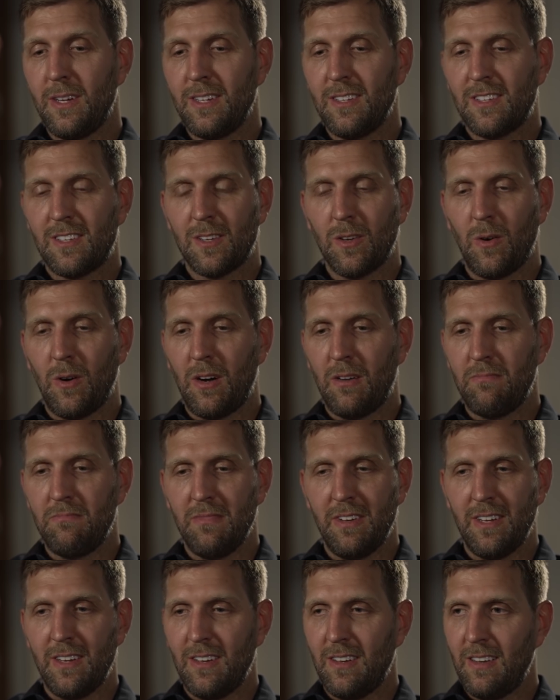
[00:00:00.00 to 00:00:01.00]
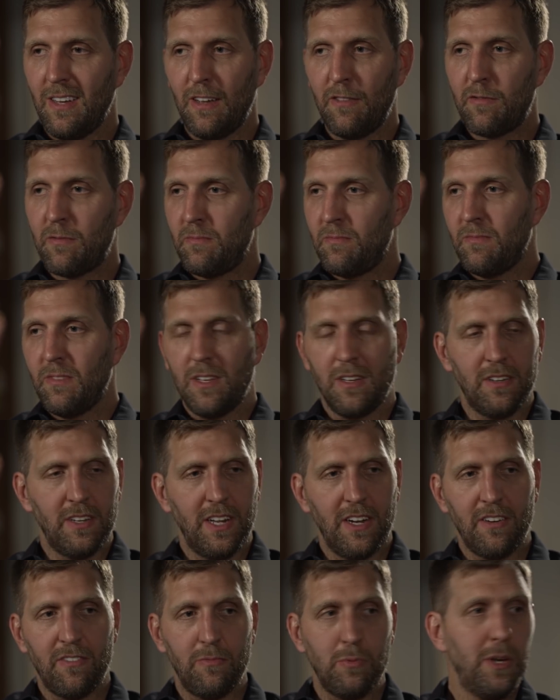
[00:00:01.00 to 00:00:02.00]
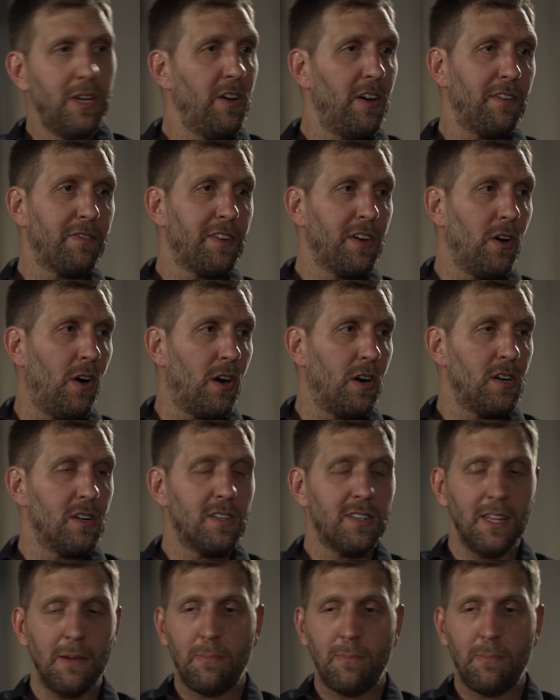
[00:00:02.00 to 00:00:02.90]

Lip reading: And so there we have guards